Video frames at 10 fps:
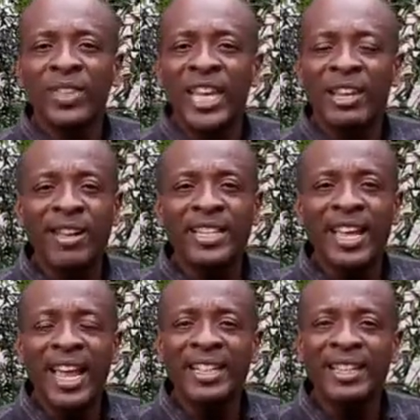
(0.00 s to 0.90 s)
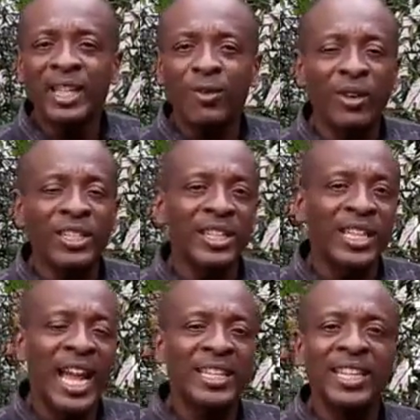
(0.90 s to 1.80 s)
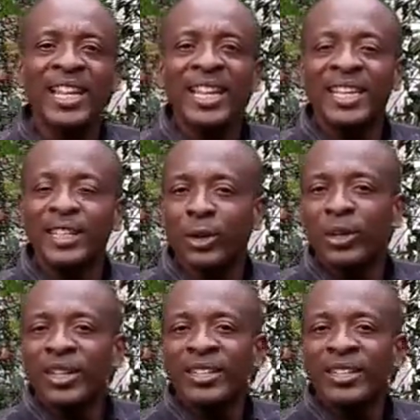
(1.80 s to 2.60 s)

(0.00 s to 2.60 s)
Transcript: erectile dysfunction. And you know,